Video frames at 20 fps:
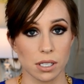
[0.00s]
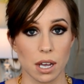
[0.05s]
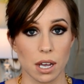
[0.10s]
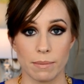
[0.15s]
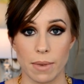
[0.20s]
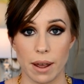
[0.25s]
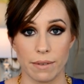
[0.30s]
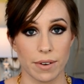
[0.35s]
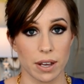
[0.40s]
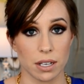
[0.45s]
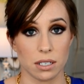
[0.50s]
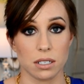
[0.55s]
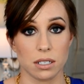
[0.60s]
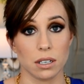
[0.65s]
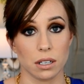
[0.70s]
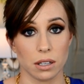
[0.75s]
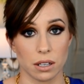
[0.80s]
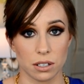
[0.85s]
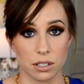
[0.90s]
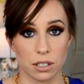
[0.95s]
and my face
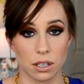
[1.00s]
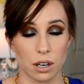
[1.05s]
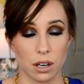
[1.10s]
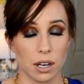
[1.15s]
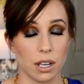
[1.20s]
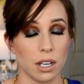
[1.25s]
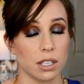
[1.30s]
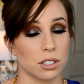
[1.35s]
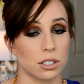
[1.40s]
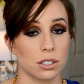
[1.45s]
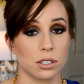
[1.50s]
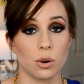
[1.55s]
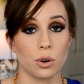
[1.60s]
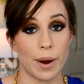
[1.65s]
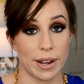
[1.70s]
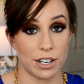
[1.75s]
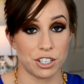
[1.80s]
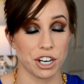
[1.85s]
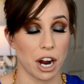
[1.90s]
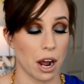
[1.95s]
still looks good. It's
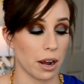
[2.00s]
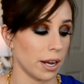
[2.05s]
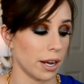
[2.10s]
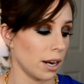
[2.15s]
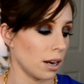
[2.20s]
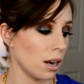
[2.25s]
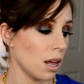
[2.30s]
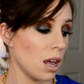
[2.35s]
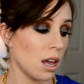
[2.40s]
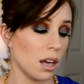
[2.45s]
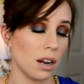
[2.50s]
quite shocking.